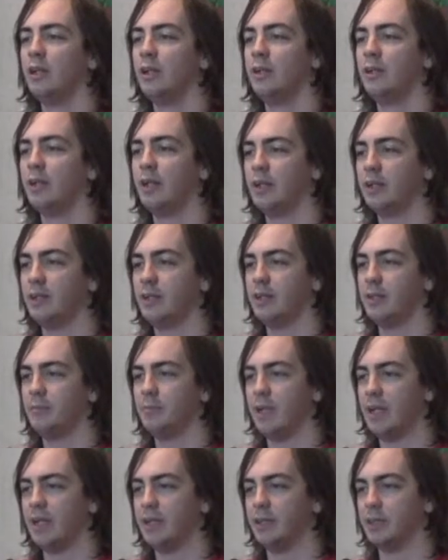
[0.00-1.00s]
Not that it
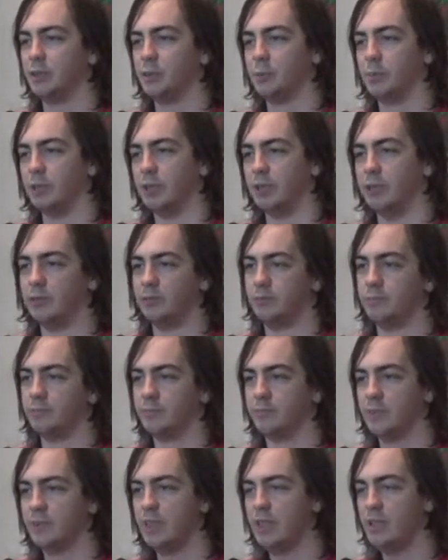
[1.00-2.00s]
matters, but
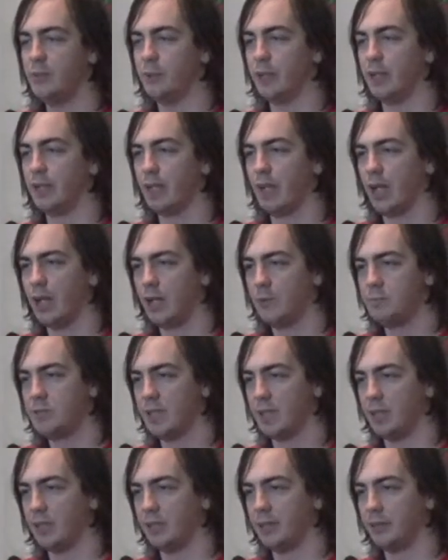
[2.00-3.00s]
anyway, I'm
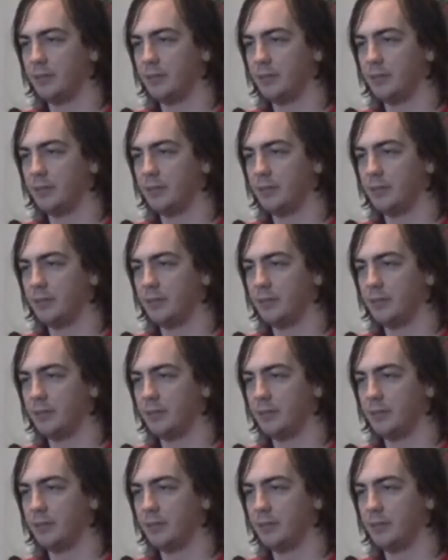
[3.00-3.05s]
done.